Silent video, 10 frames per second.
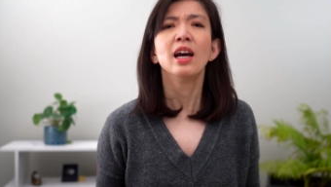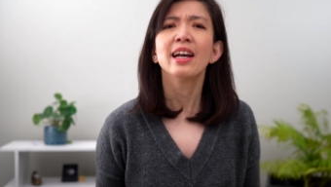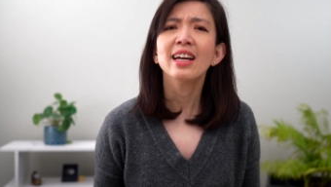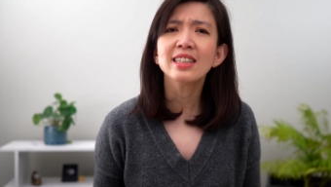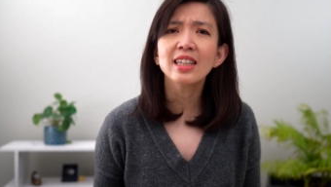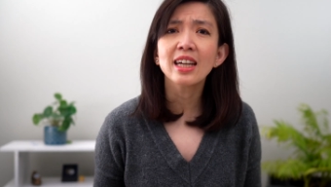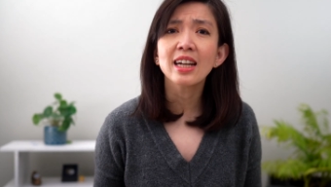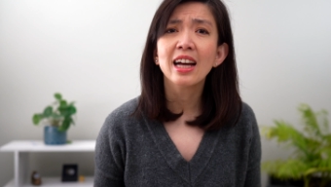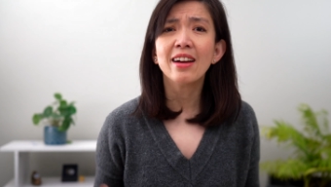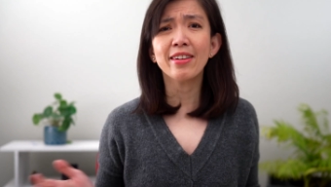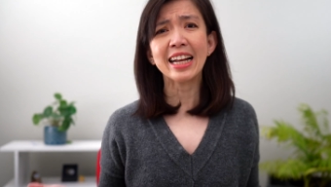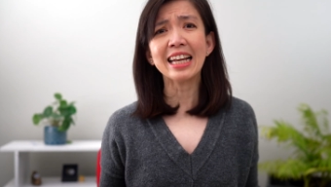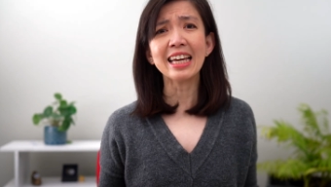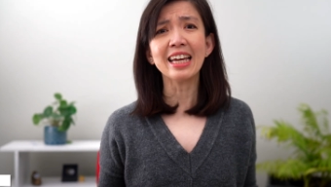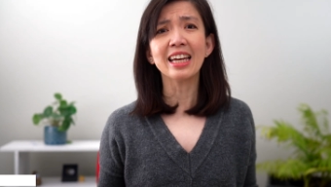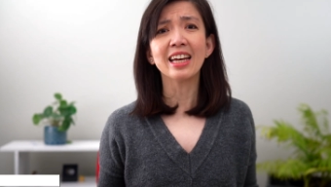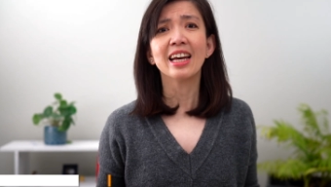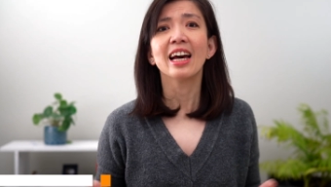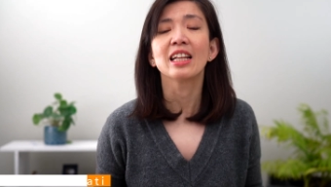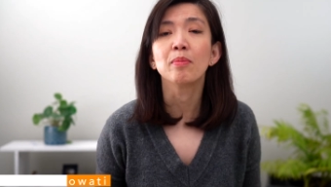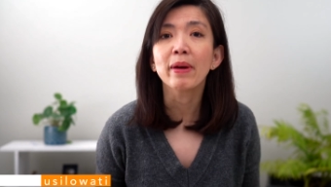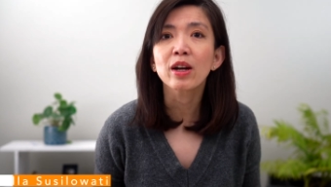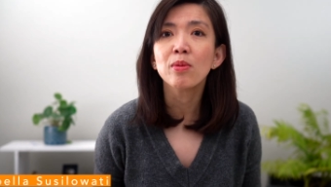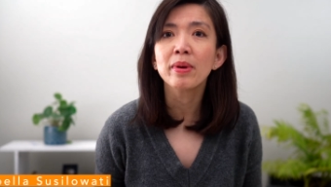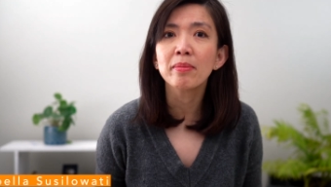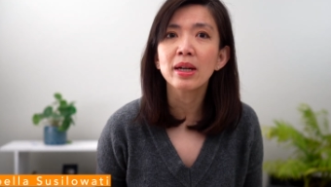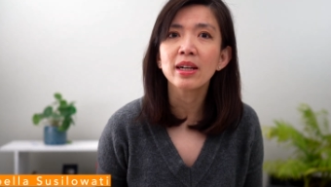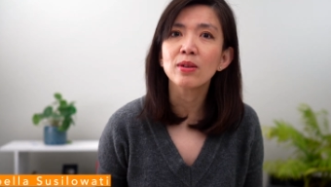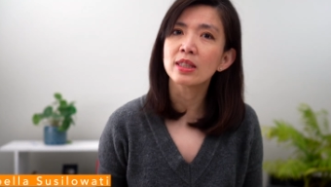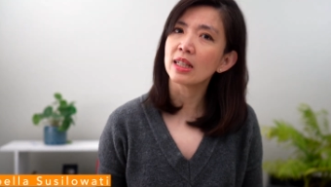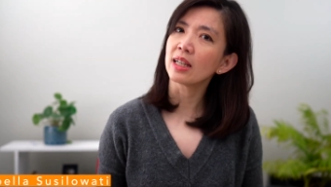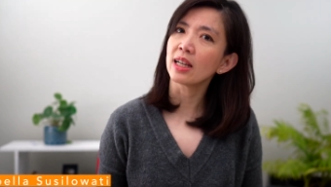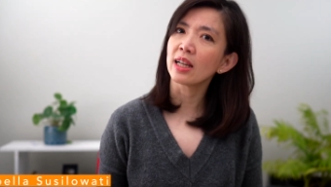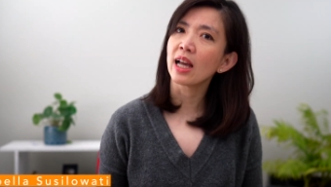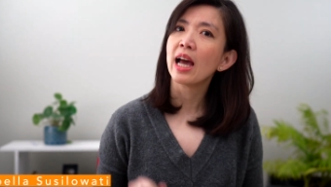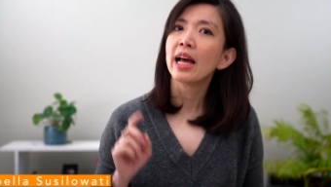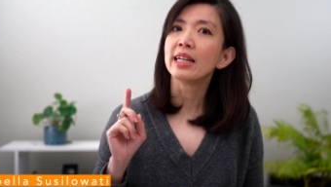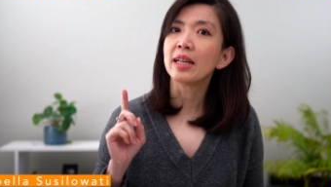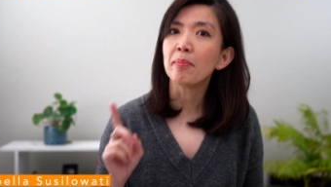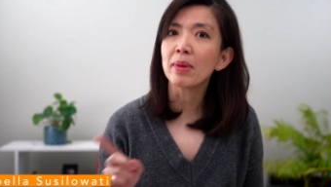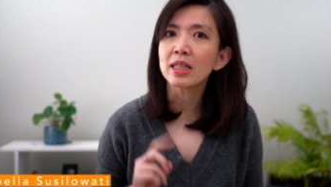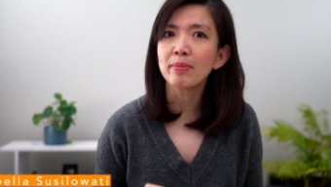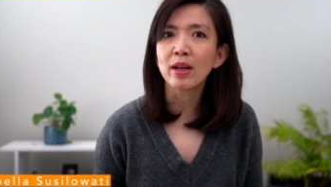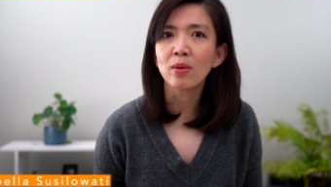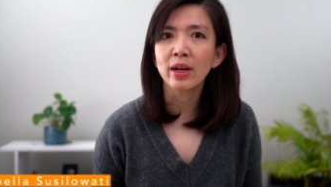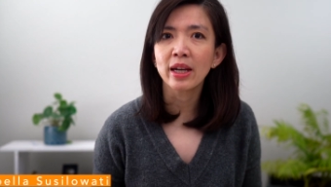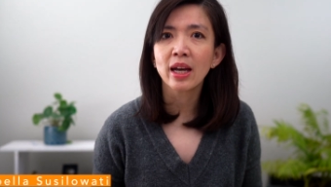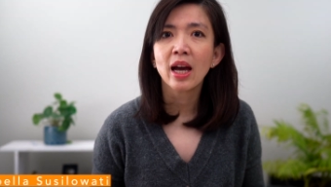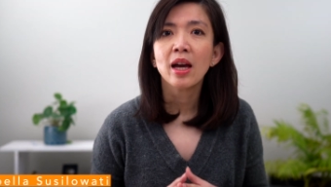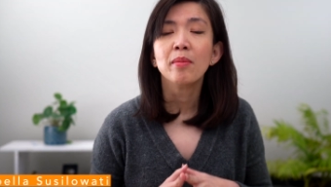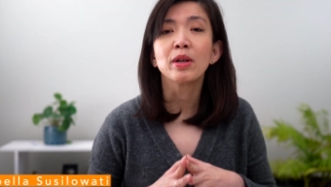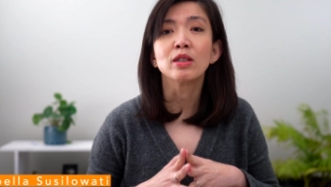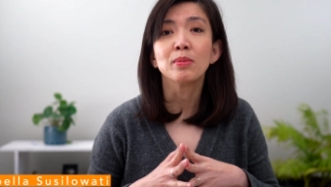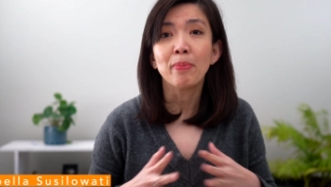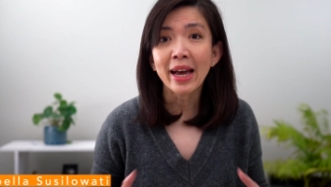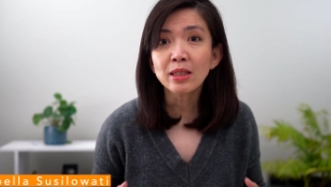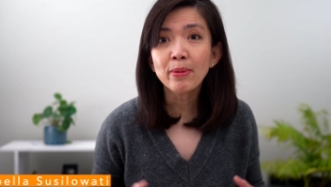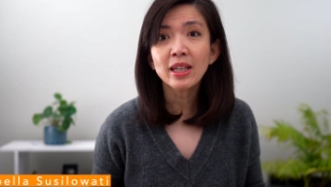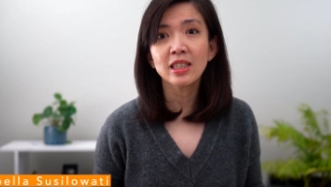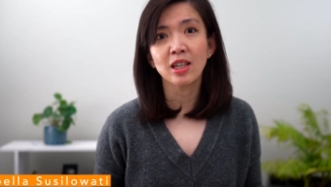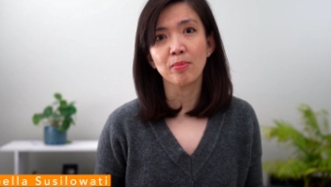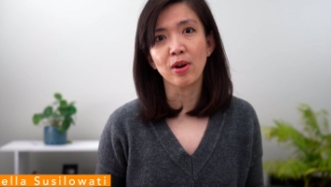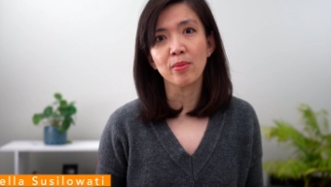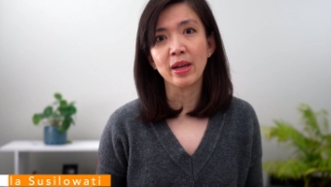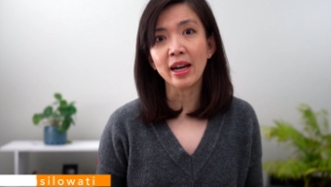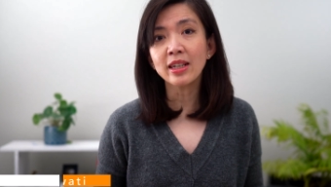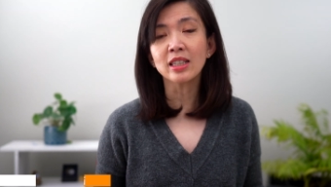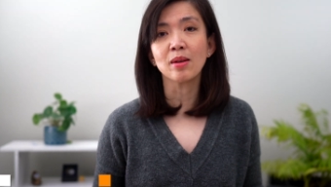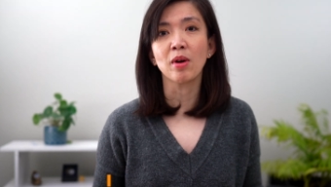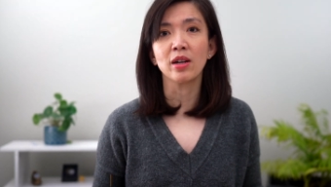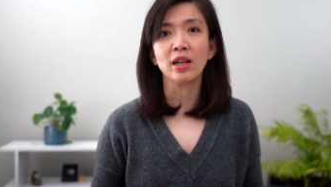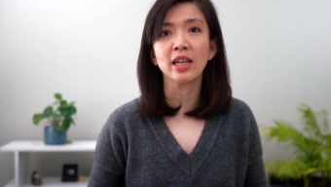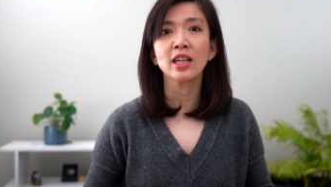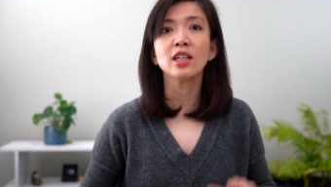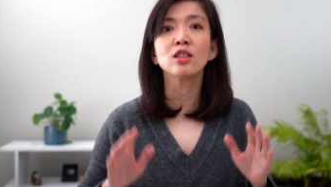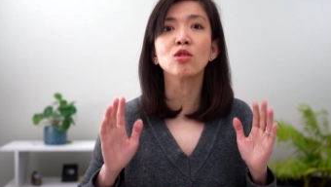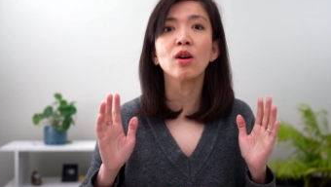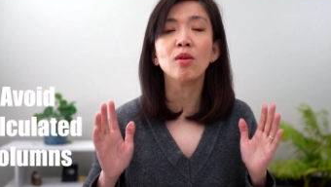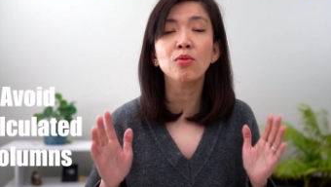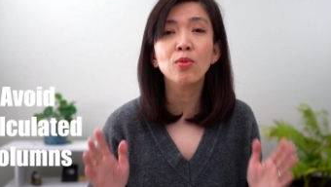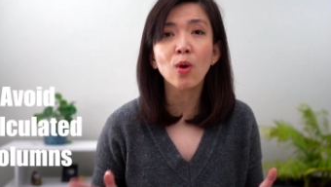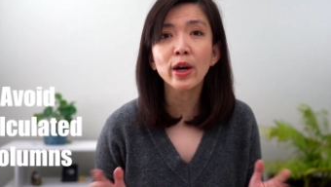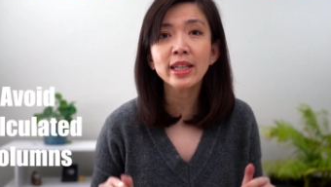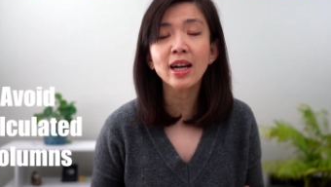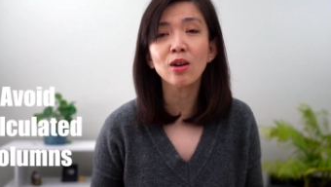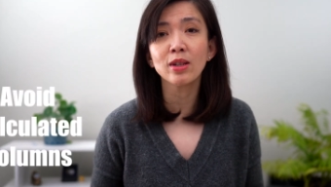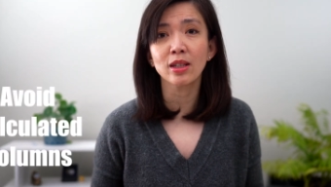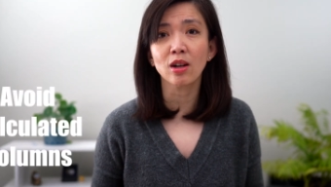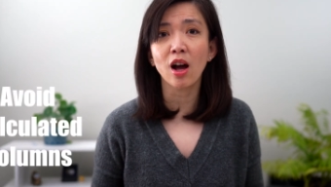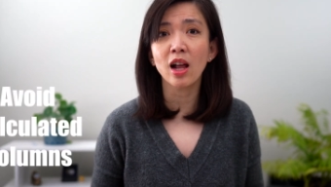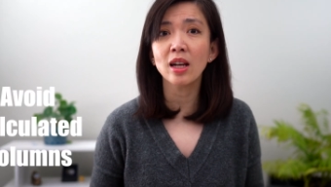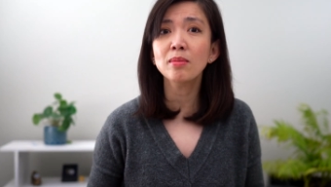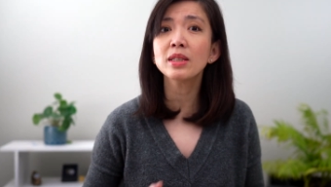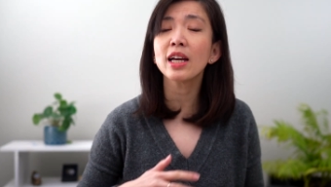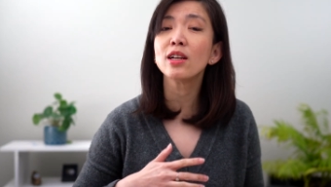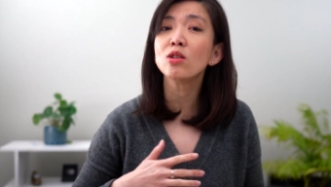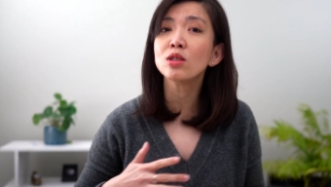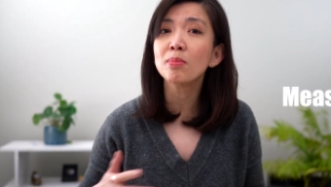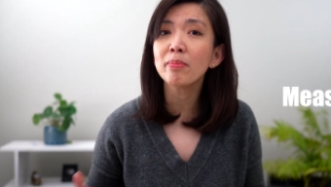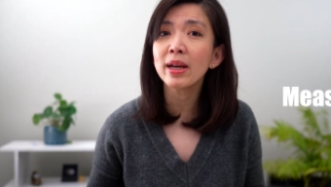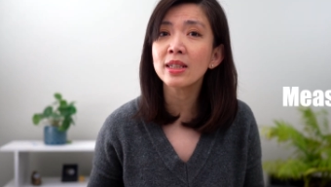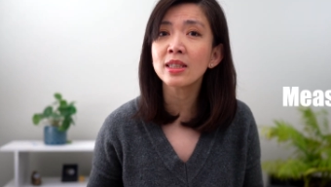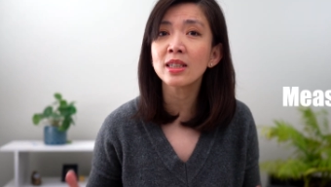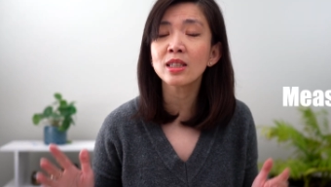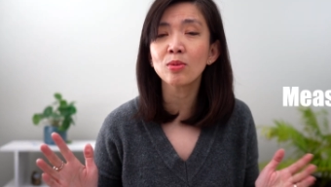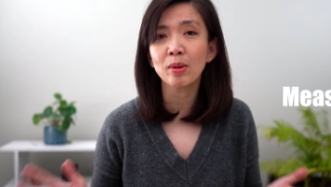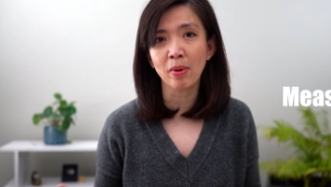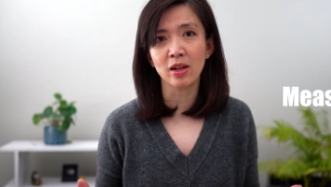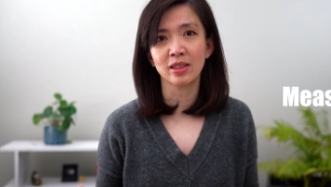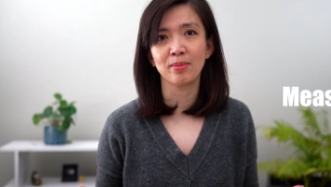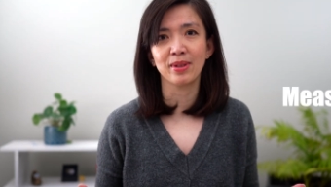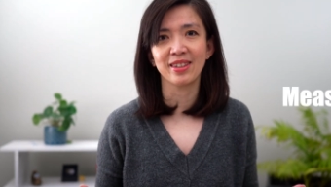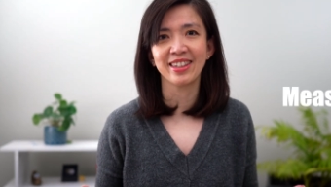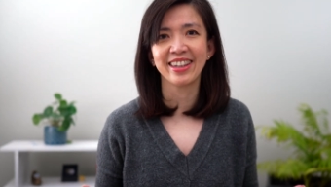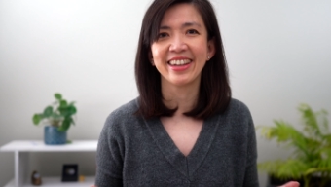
And I said, really? At the back of my mind, I was thinking, there must be a way. Because best practice in Power B I data modeling is to avoid calculated columns and use measures where possible.